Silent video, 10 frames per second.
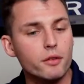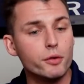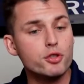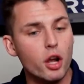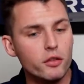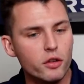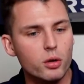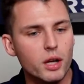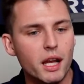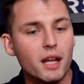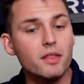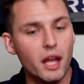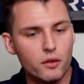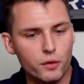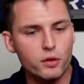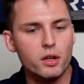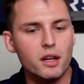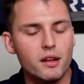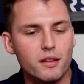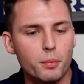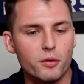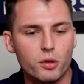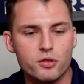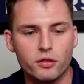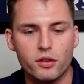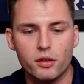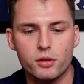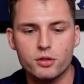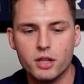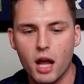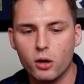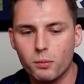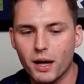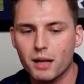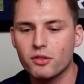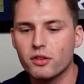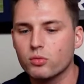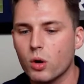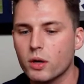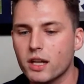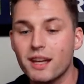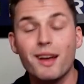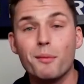If you're just tuning in, thanks for tuning in this episode of Just Another Year Chicago. My name is Nick Rohde.